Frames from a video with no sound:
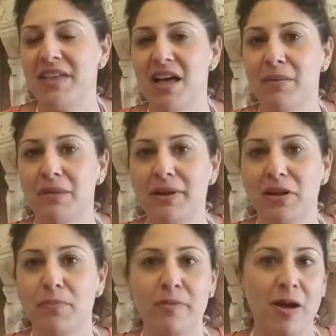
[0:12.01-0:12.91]
I'm going to
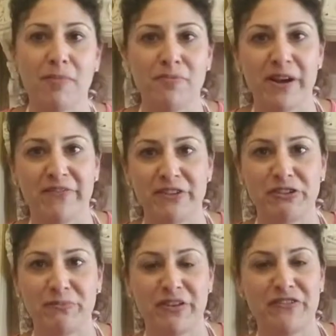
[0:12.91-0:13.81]
make a proper breakfast
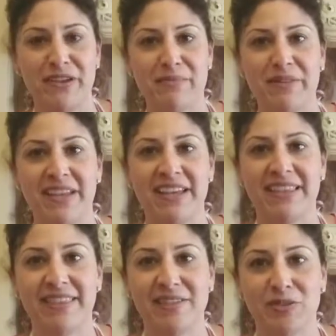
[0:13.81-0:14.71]
for my family,
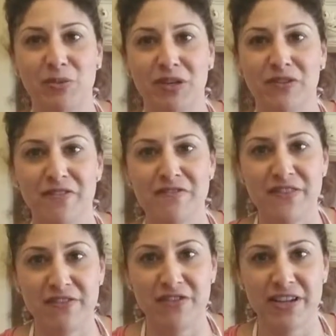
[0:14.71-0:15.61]
and this is one of our
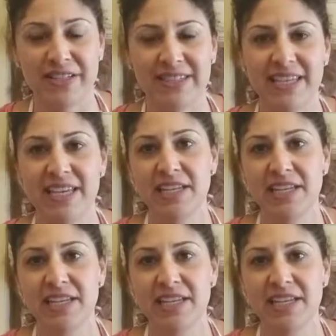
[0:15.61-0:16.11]
favorites.